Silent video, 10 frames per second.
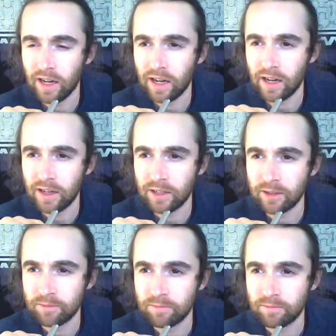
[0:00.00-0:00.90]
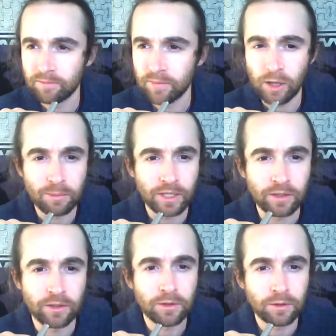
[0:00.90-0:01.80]
I
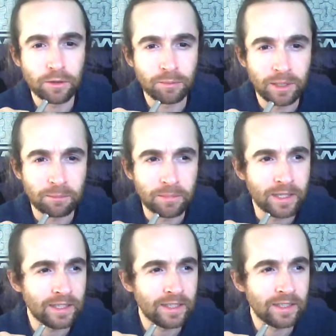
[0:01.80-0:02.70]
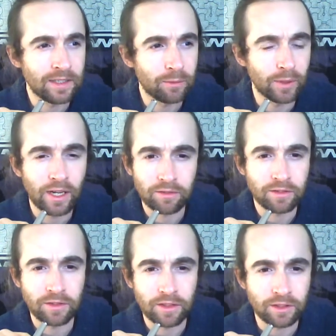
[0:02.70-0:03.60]
meet you, you meet me, we have
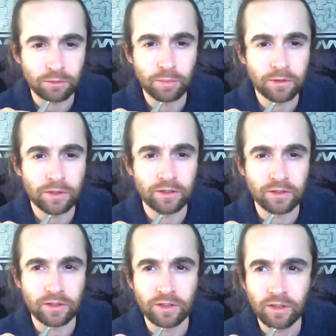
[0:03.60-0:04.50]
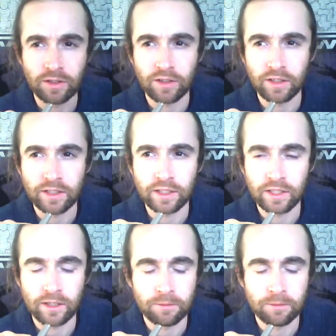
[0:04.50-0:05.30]
an experience, it's like